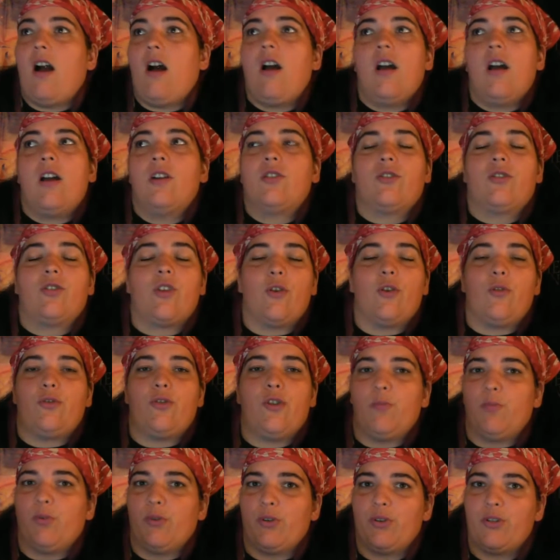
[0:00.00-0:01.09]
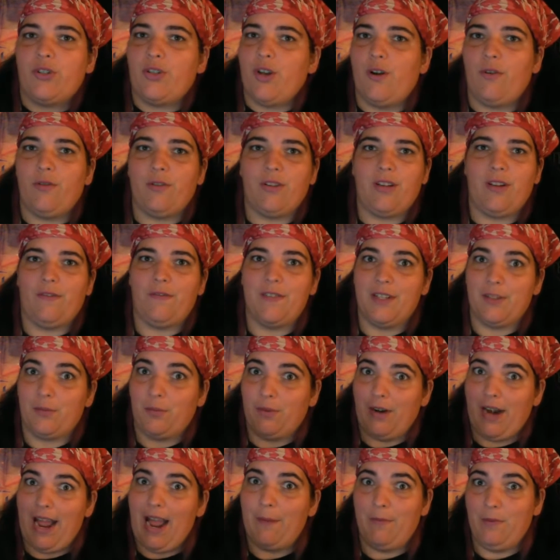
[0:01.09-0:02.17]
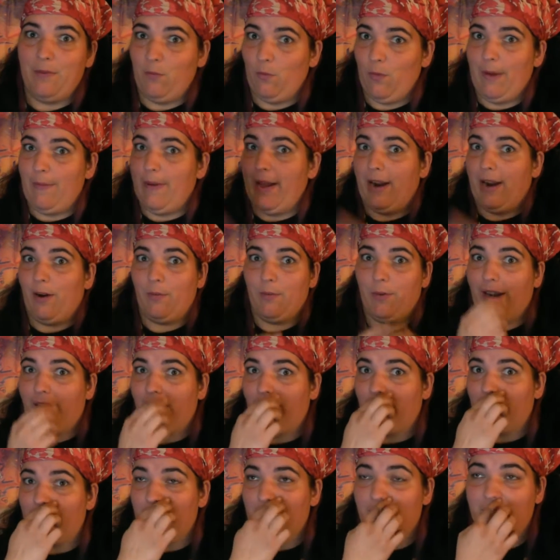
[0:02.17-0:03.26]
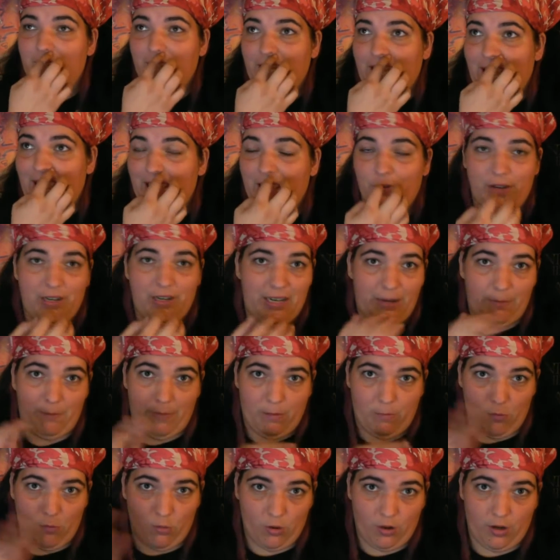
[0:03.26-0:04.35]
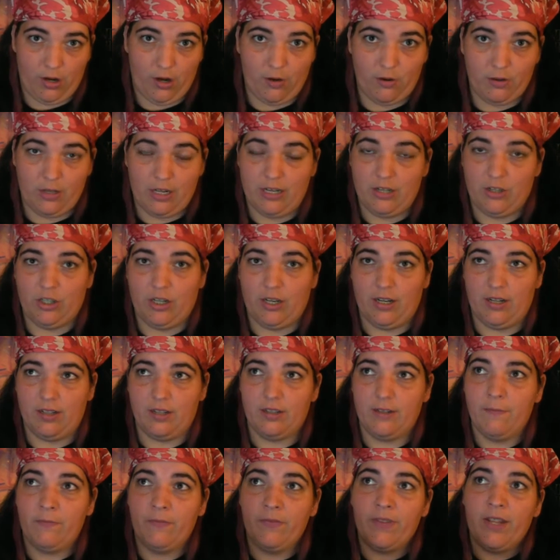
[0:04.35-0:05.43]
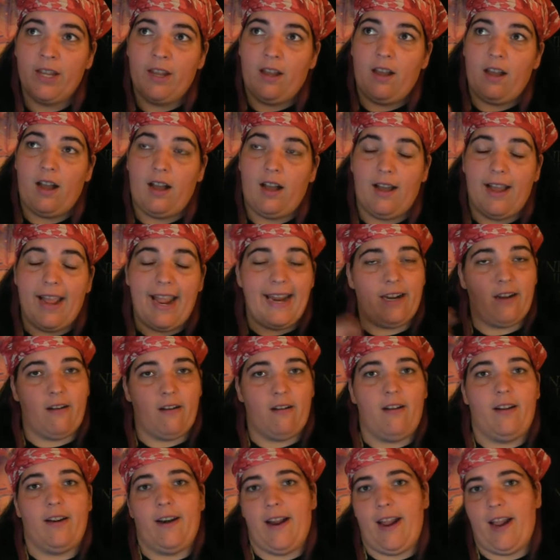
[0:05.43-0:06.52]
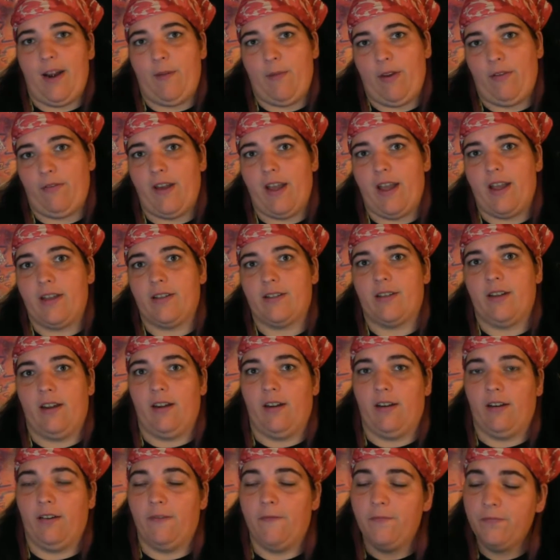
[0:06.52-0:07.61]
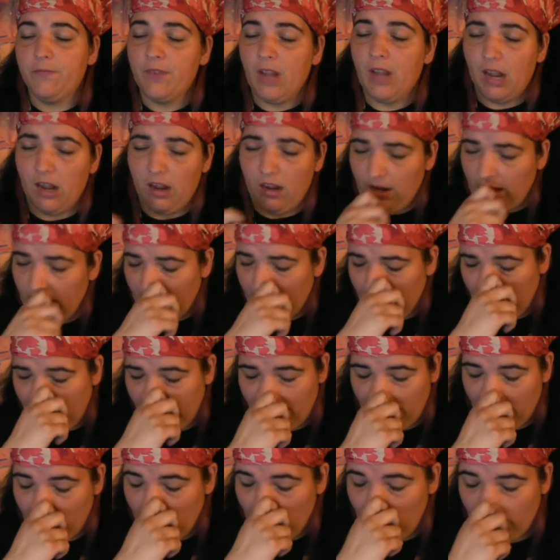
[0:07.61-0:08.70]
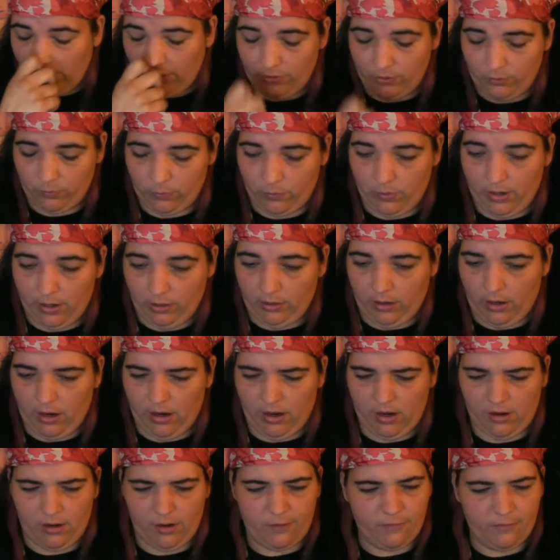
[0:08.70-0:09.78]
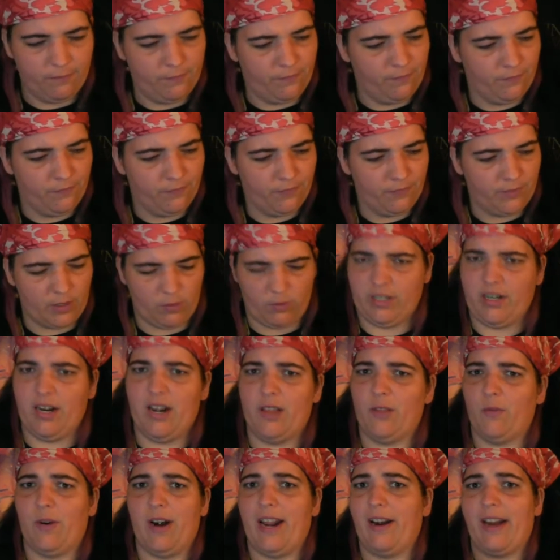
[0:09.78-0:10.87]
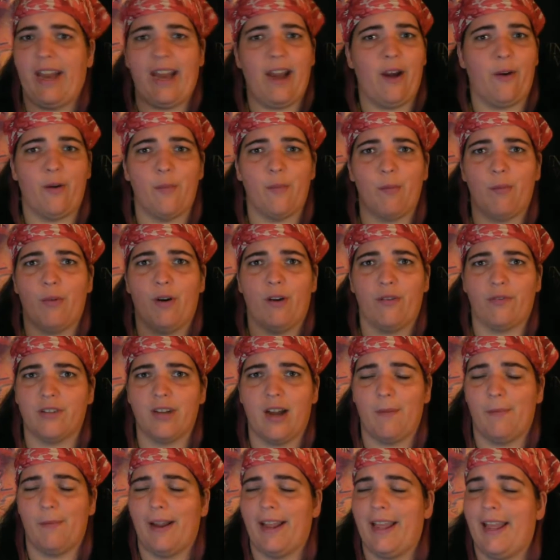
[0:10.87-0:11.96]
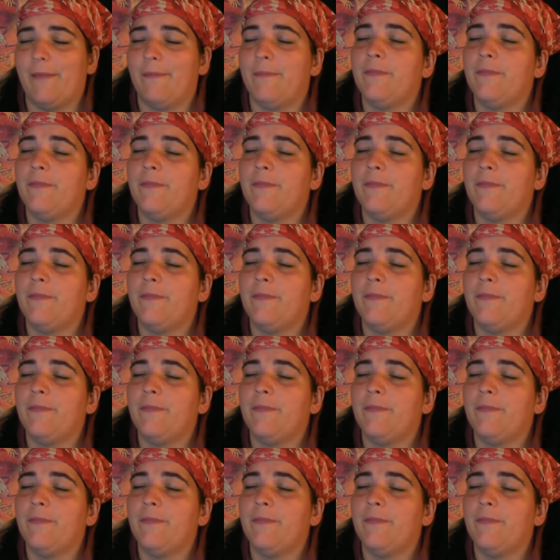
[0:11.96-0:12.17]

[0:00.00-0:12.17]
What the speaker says: so super stoked if this would have happened way back when. Because, yeah, that would have given me more to go than just A-Con and Anime Fest and all those. And there was another one I can't remember off the top of my head.